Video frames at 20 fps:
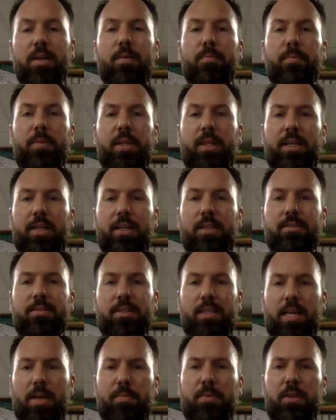Please
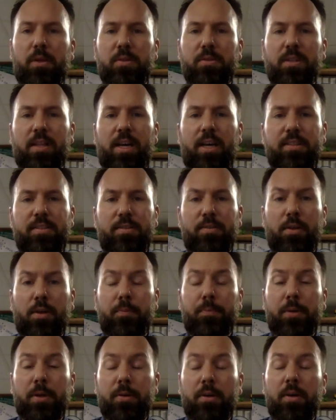keep those lines
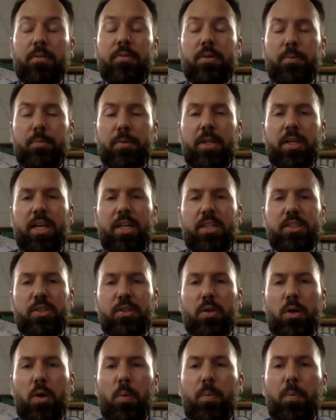of
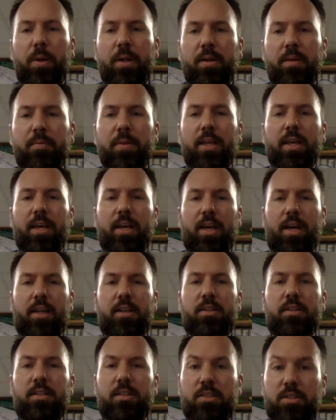communication open,
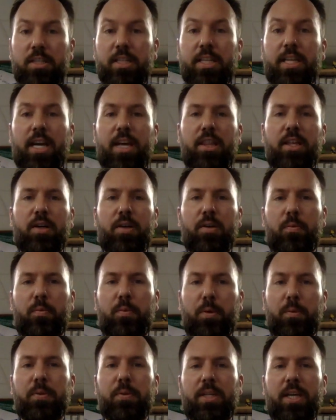and together
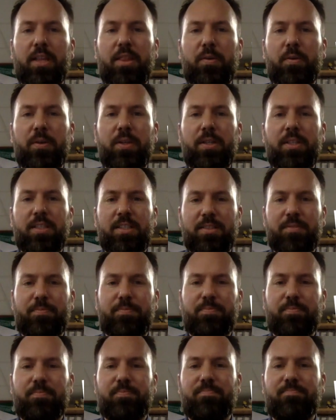we will get through it.
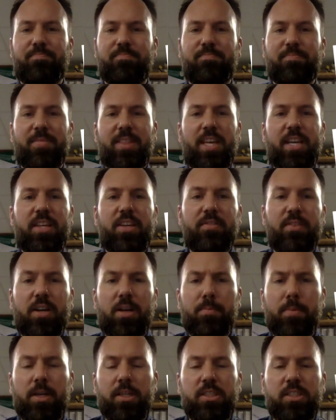Thank you
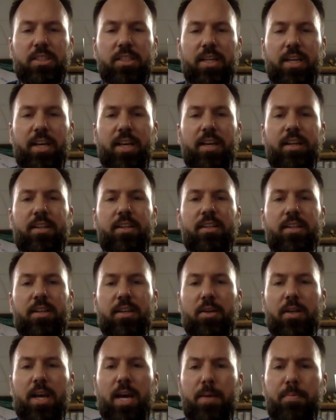very much, and
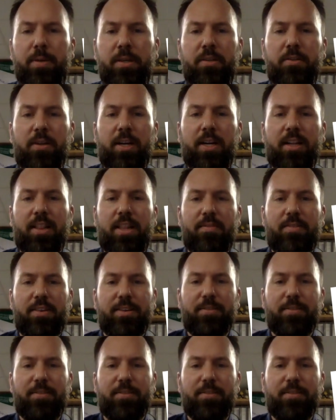happy grade 11.